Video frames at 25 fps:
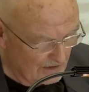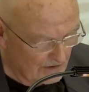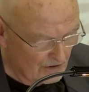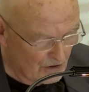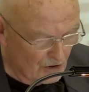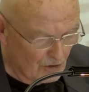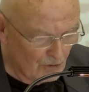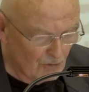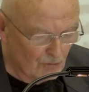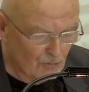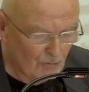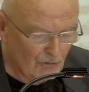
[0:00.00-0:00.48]

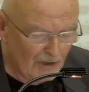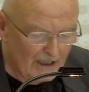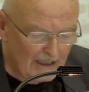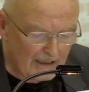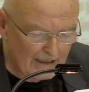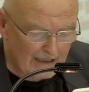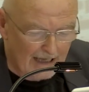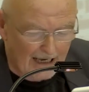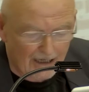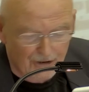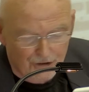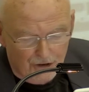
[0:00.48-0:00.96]
to
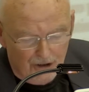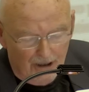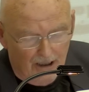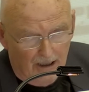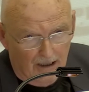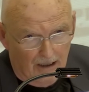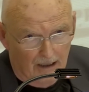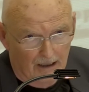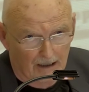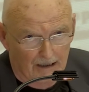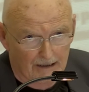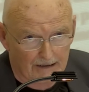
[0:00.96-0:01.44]

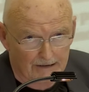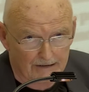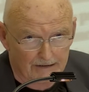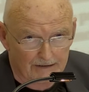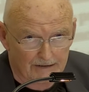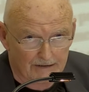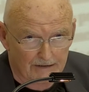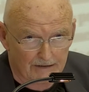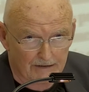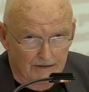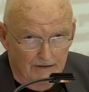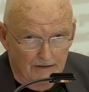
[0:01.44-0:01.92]

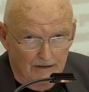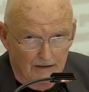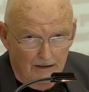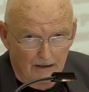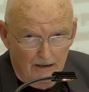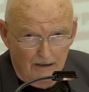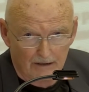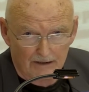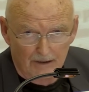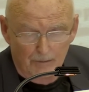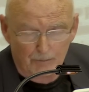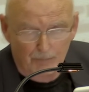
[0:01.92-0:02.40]
renationalize
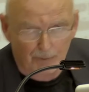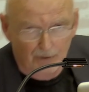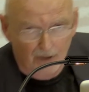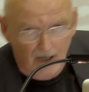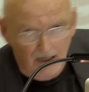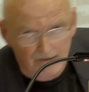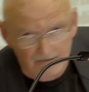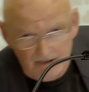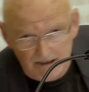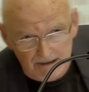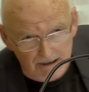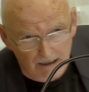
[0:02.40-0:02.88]
the
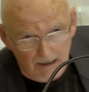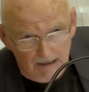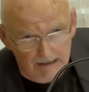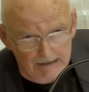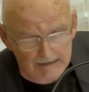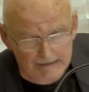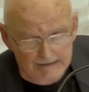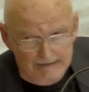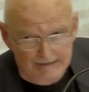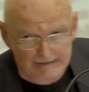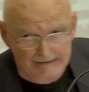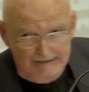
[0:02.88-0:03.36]

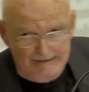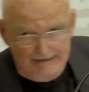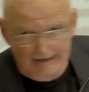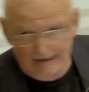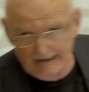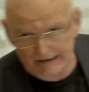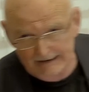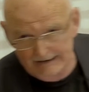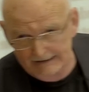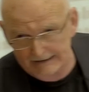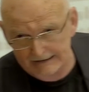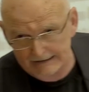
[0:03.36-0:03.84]
privatized
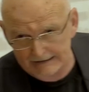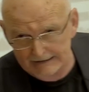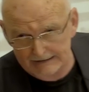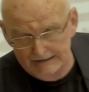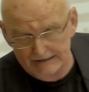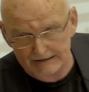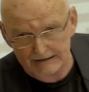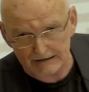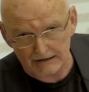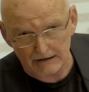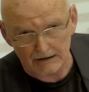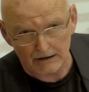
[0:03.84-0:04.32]

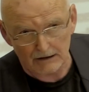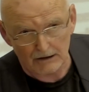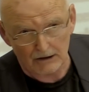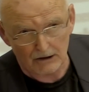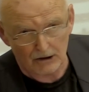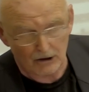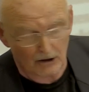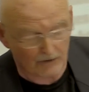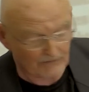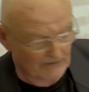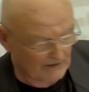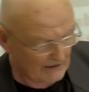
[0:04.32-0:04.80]
sectors
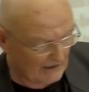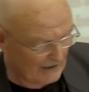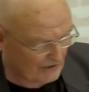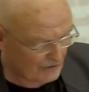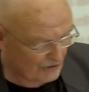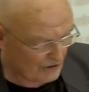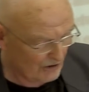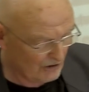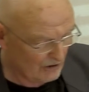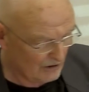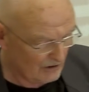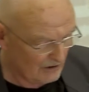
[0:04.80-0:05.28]
of the
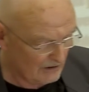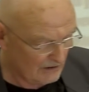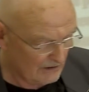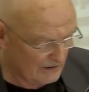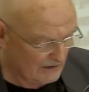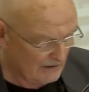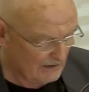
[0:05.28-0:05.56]
National